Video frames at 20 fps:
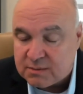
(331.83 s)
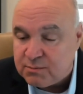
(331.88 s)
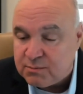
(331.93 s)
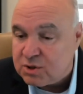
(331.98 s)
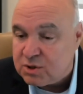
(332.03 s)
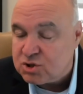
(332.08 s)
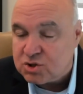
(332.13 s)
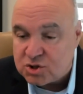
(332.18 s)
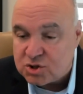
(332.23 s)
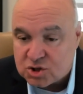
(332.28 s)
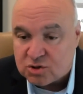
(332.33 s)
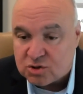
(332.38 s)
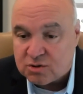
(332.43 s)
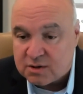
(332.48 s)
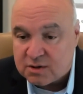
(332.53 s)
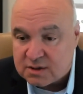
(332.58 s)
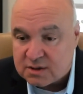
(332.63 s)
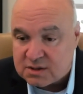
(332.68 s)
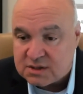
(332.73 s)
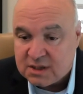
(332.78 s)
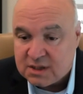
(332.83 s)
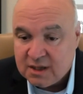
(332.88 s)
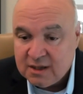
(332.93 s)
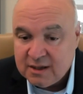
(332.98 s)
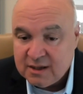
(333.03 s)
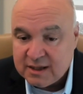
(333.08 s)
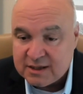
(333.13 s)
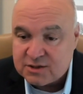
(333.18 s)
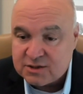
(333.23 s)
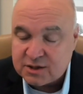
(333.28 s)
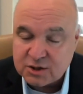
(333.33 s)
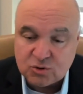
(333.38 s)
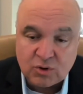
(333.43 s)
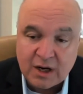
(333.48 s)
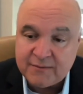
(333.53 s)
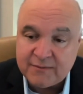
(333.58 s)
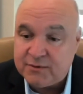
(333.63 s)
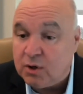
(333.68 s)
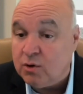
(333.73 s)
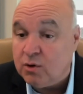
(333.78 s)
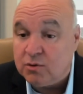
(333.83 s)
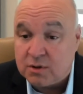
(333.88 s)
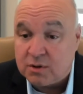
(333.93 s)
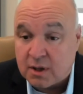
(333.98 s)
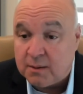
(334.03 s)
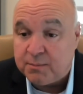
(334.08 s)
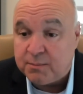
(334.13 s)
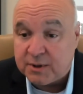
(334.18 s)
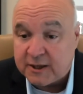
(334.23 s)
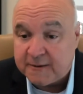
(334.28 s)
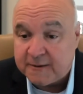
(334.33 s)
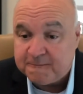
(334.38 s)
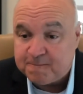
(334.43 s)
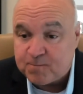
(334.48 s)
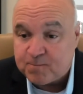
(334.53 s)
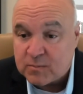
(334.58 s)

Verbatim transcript: And mission assurance is going to drive the whole company.